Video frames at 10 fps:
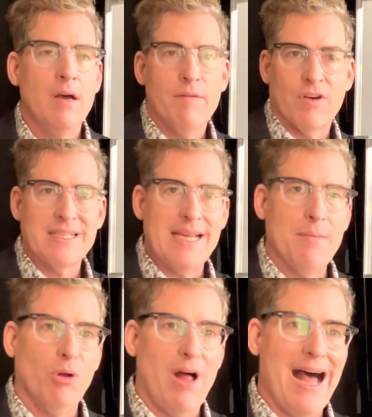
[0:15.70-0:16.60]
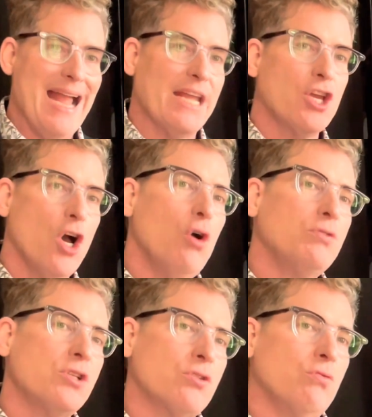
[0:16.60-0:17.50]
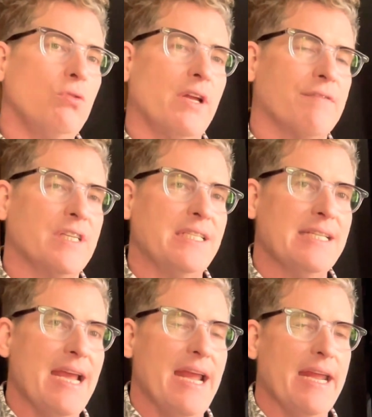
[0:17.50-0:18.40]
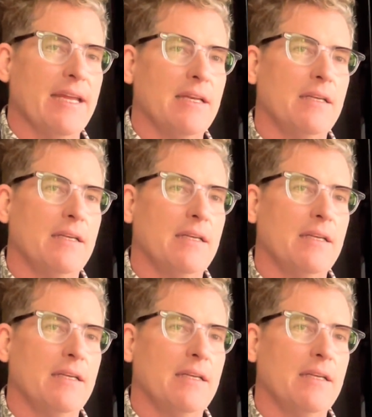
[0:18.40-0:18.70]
For example, I go to school every day,